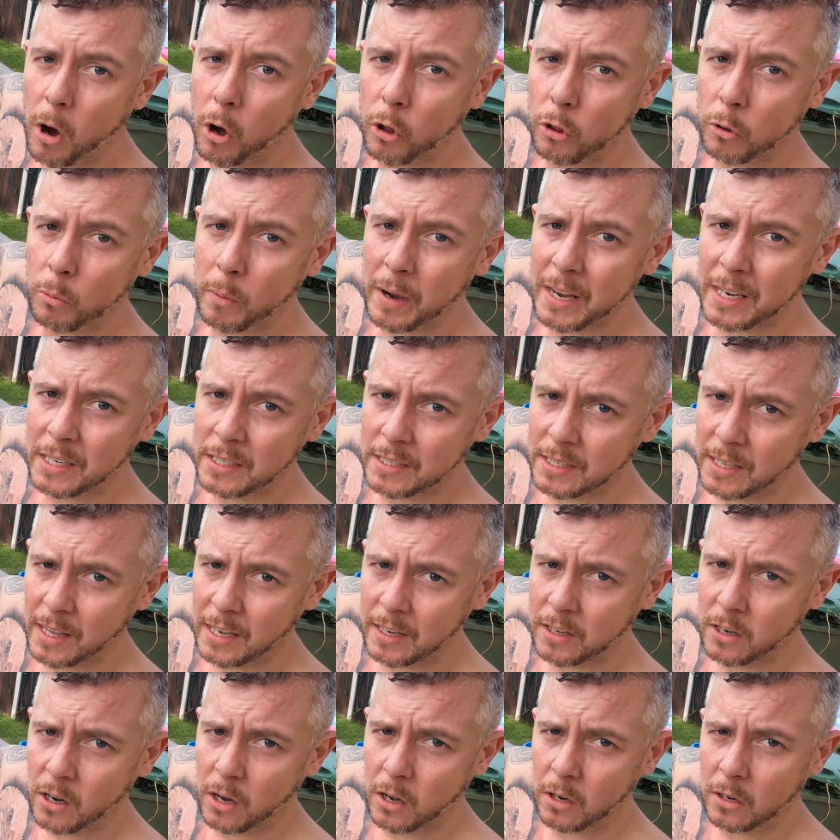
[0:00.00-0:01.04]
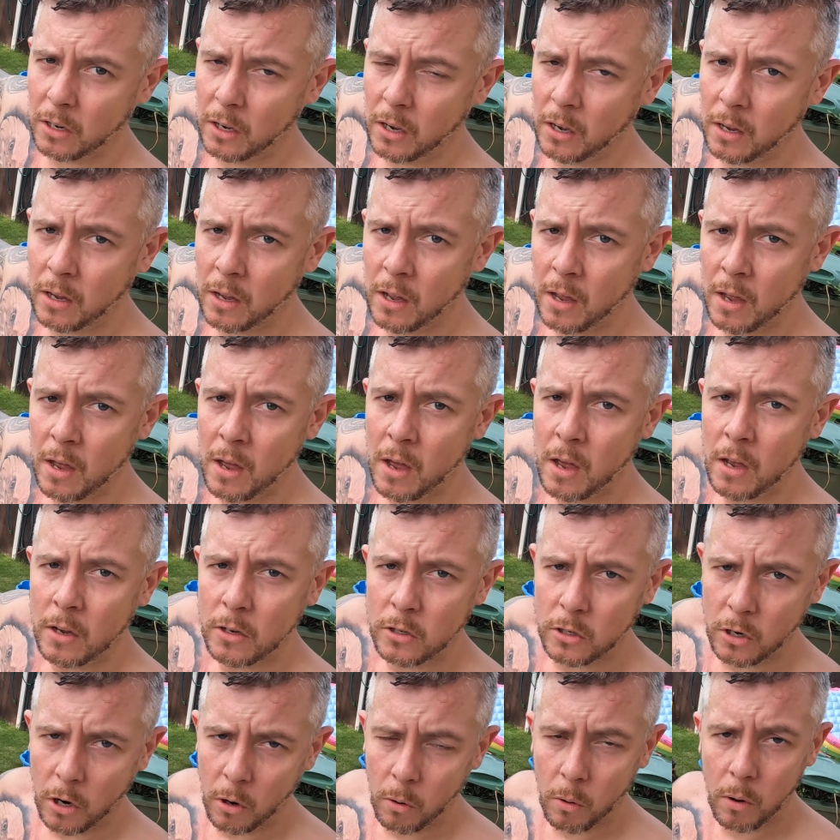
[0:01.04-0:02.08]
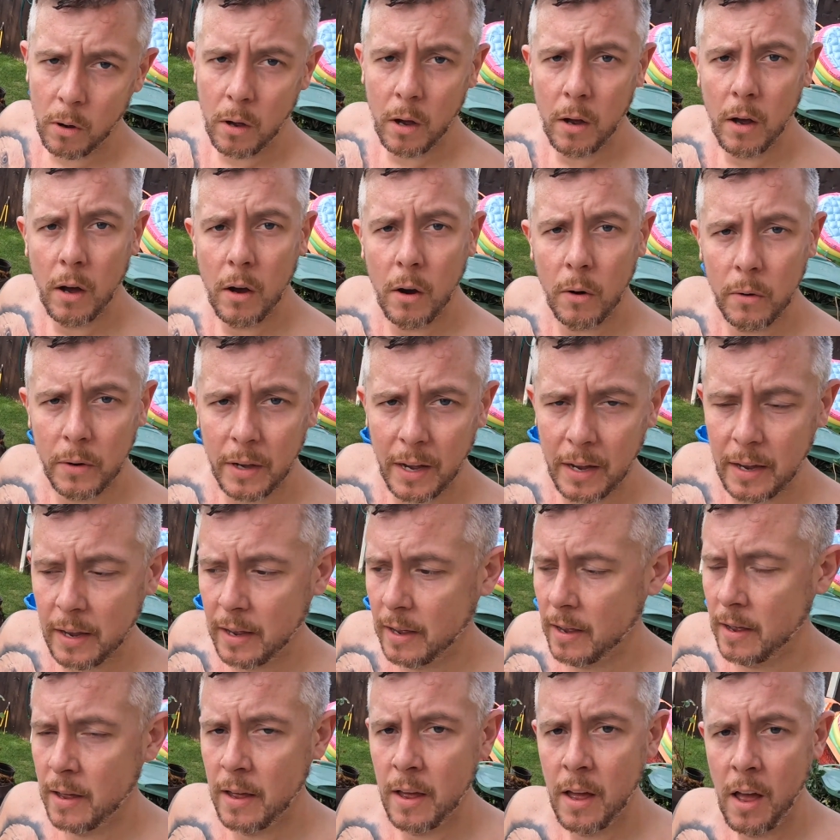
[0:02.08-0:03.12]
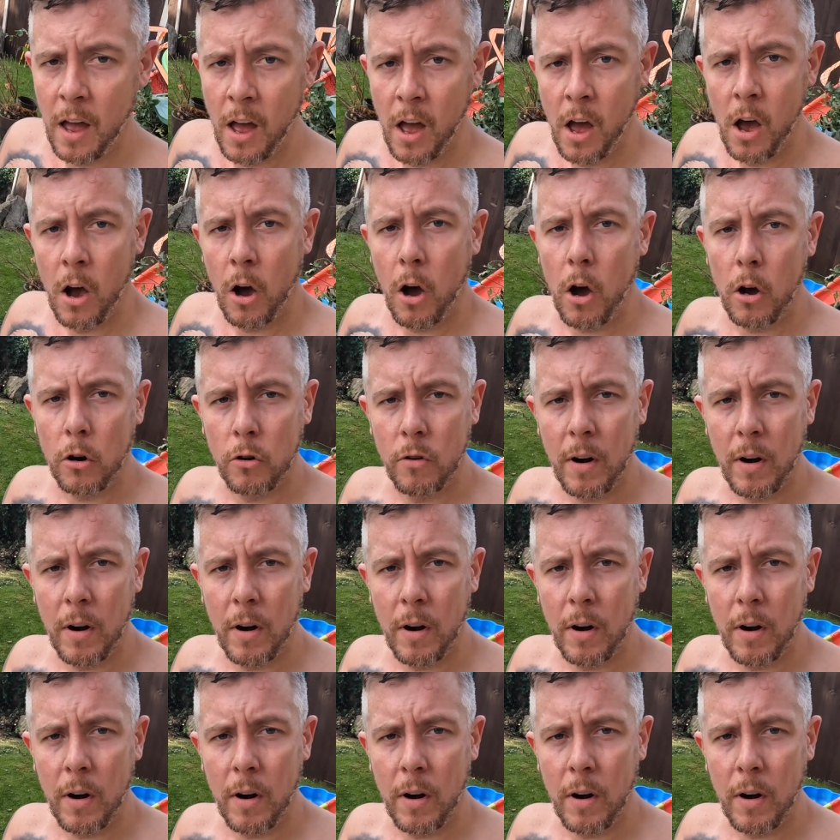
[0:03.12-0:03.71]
all the way into that corner. So okay, a lot of